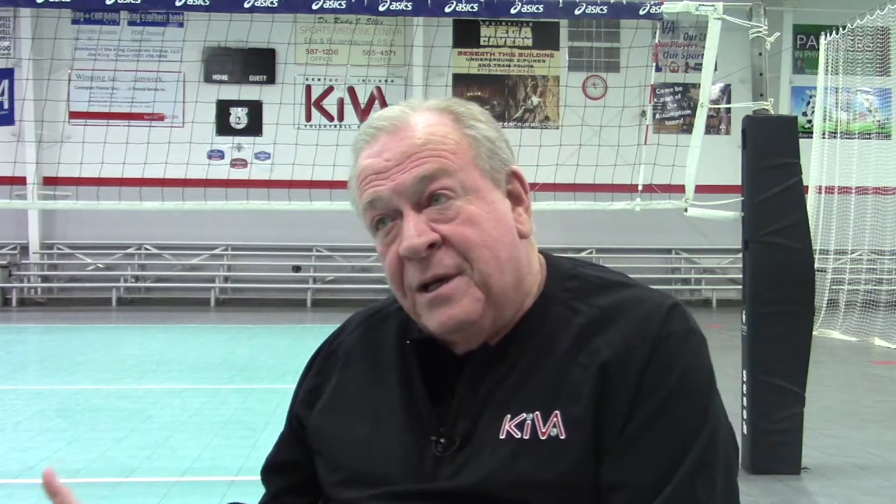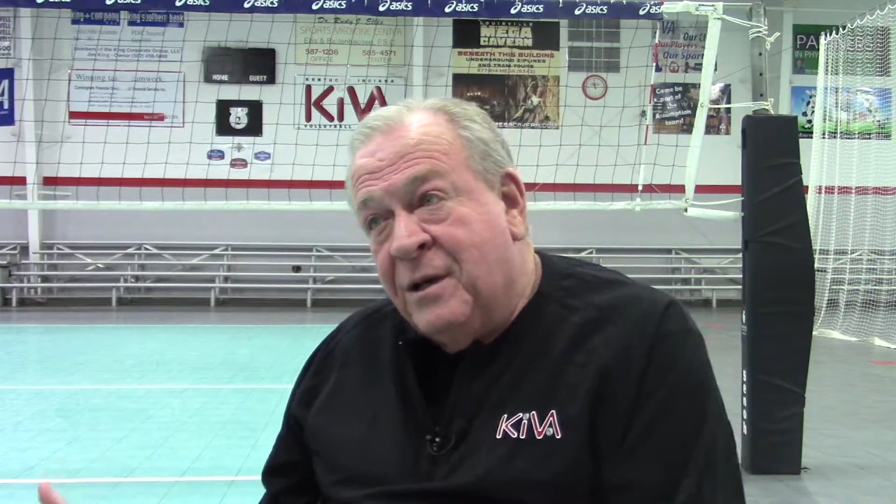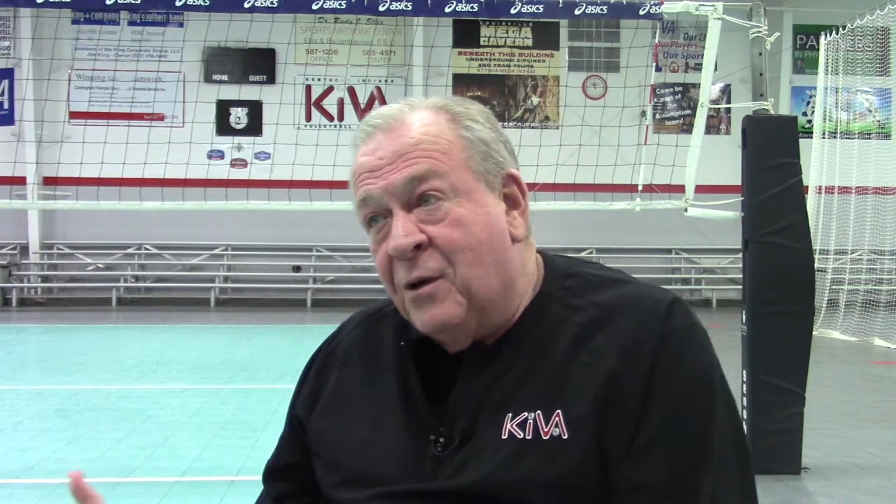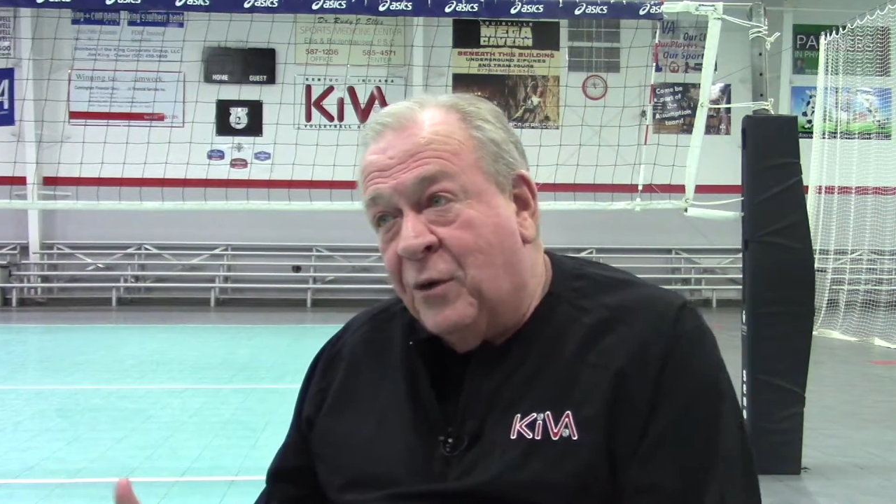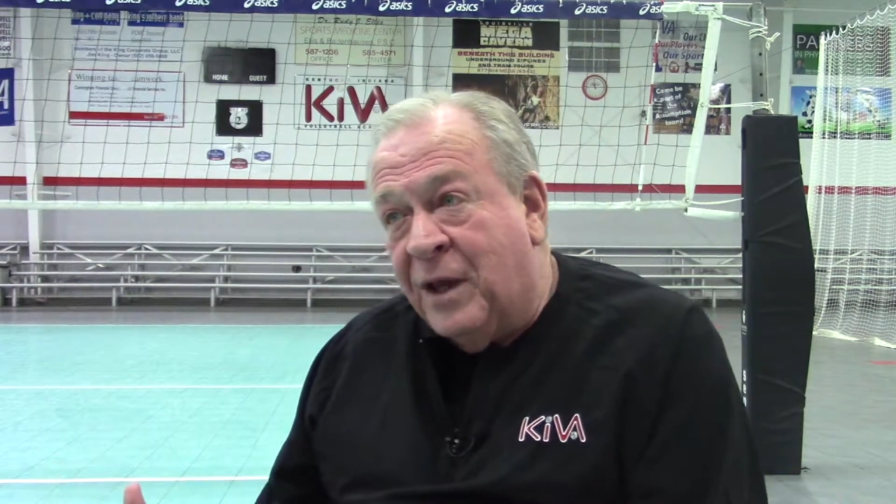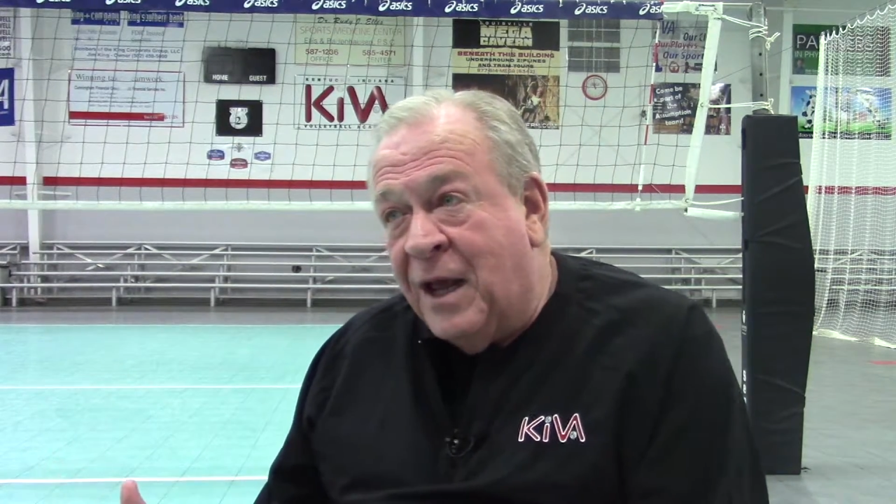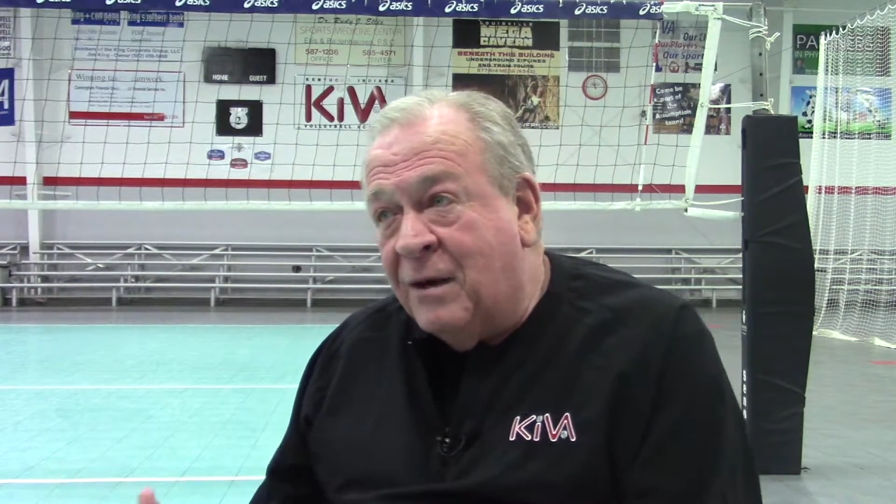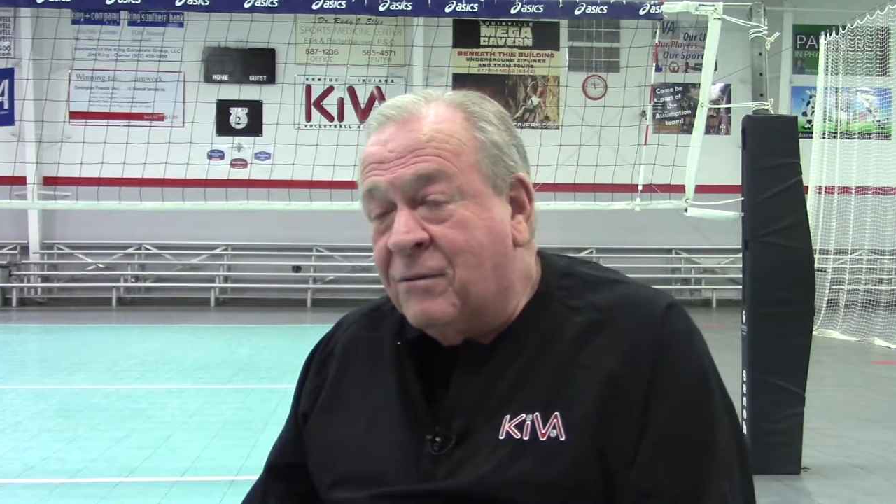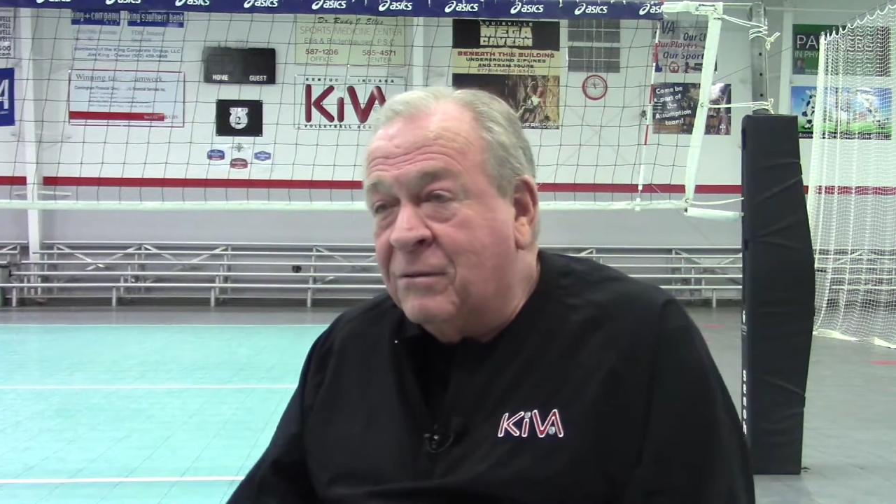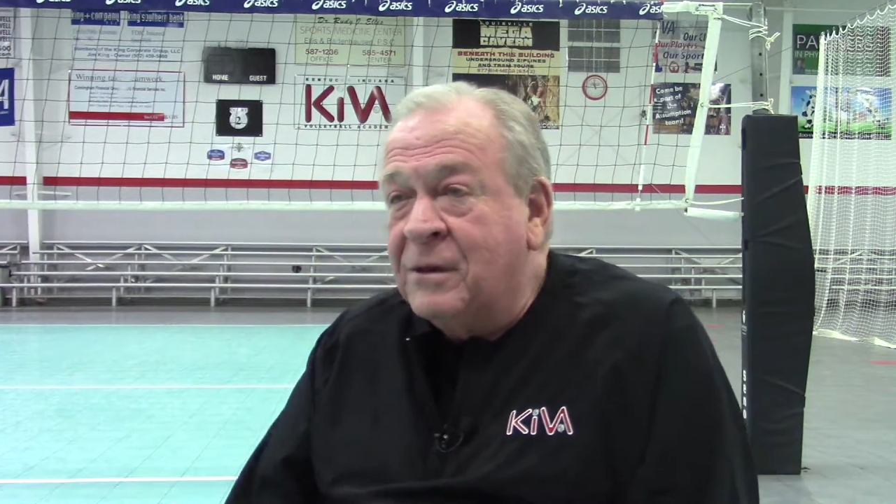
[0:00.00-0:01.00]
The
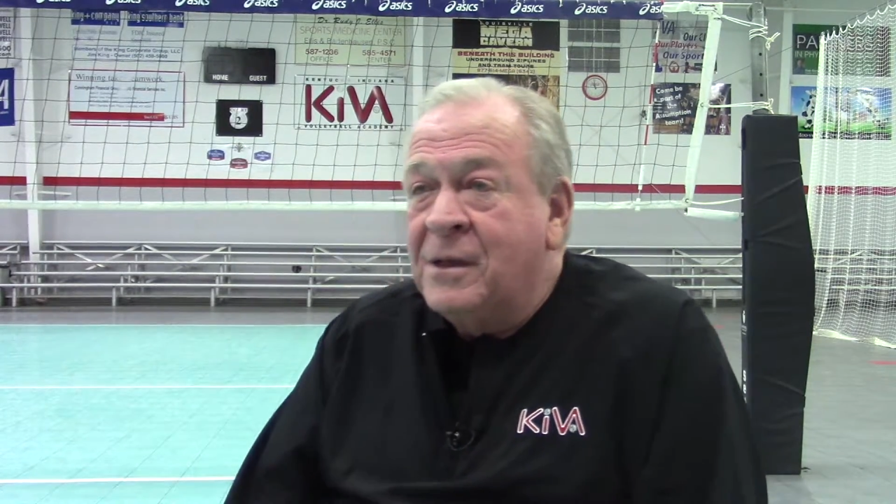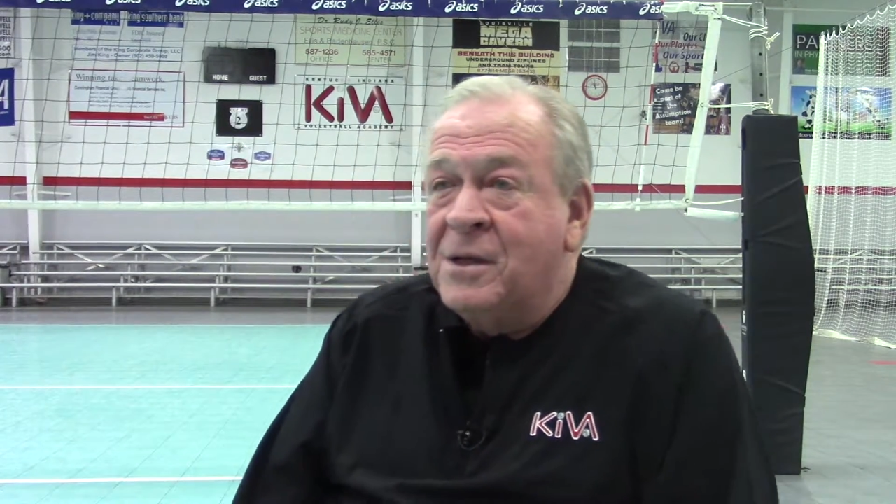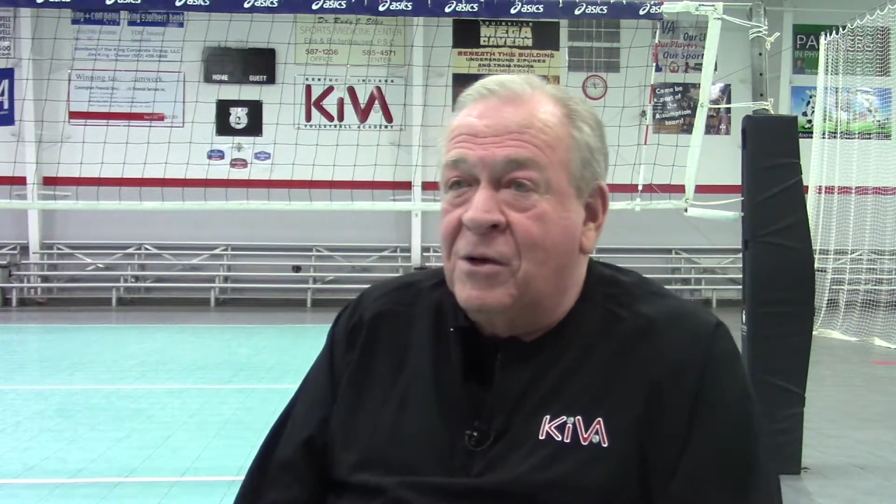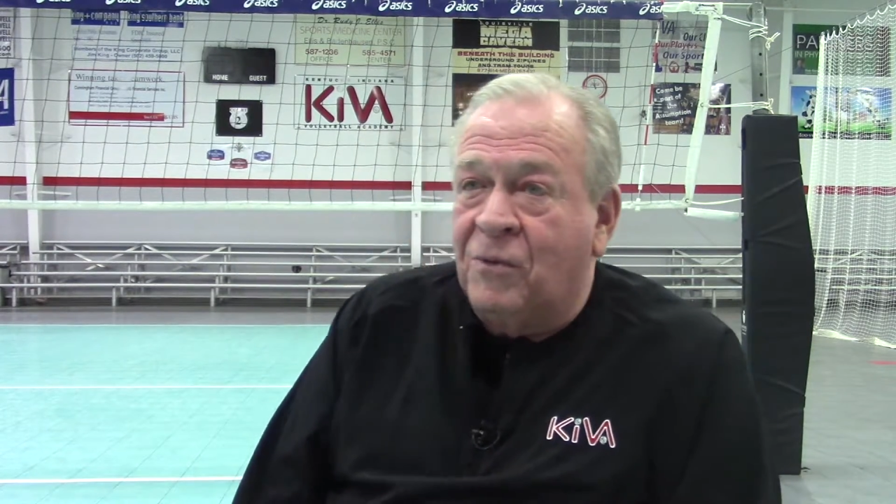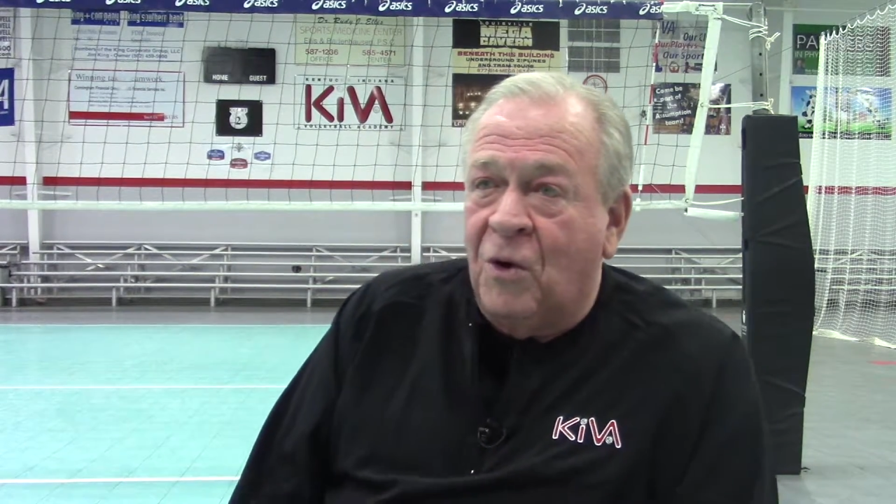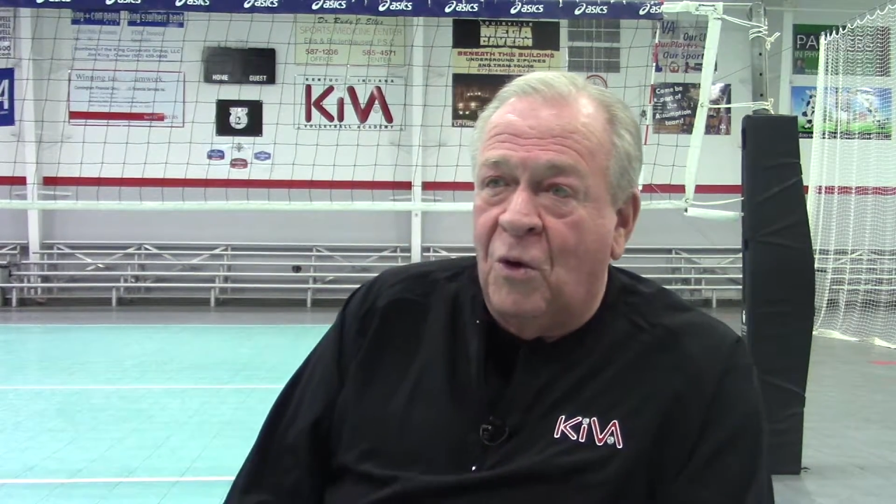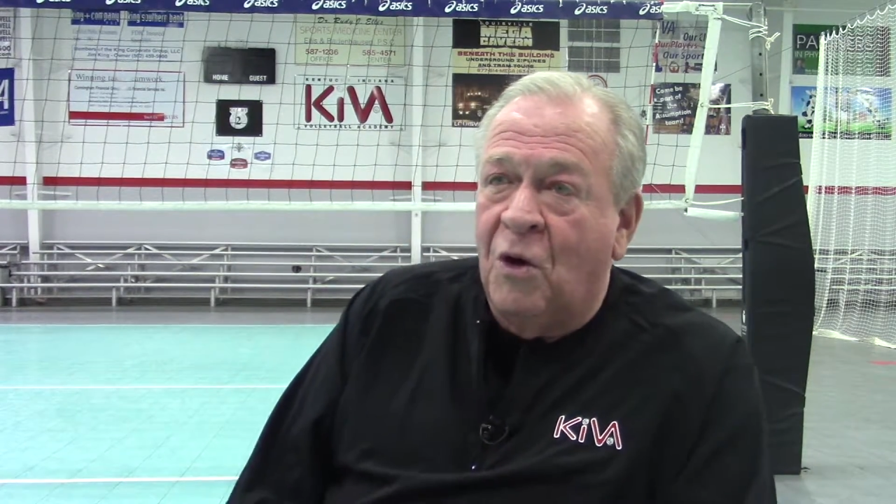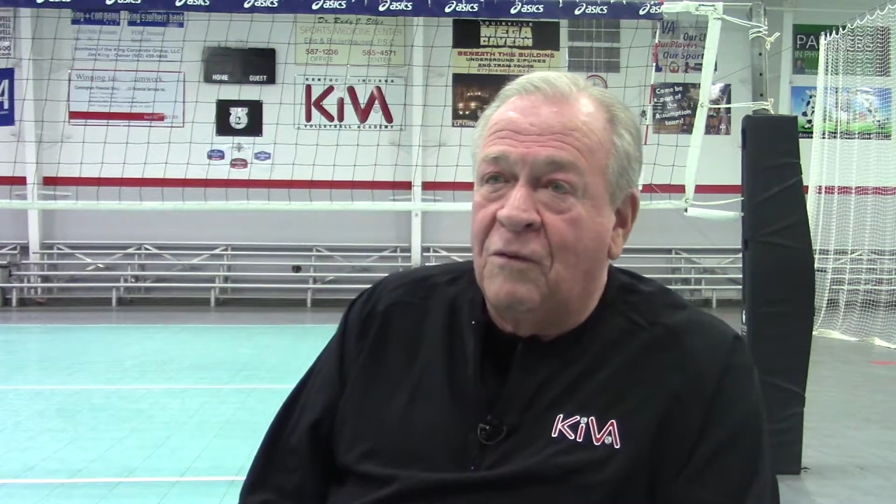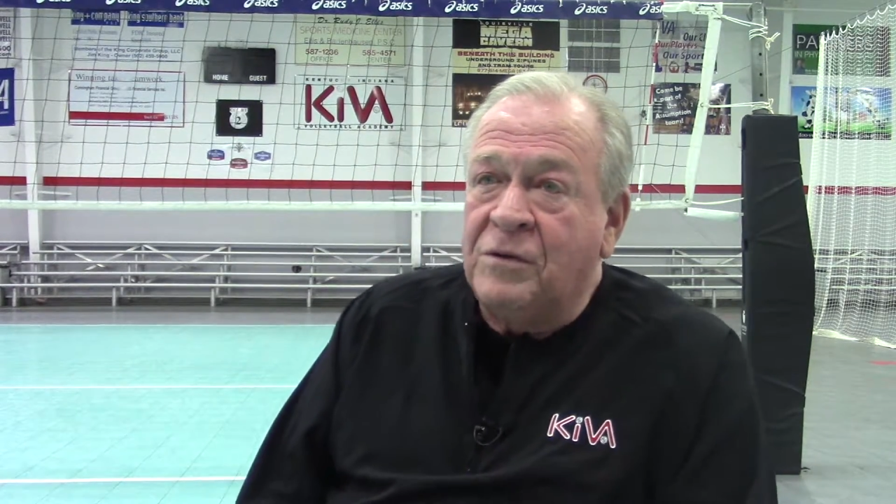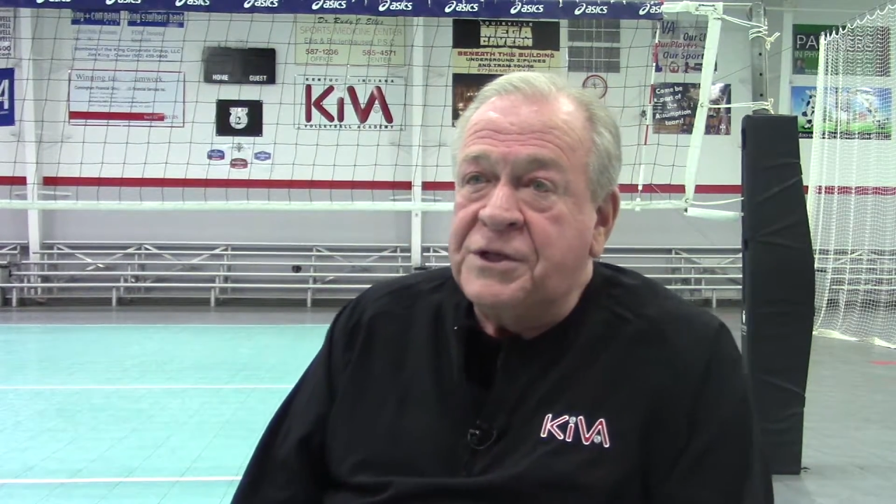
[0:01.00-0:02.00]
ankle will roll over.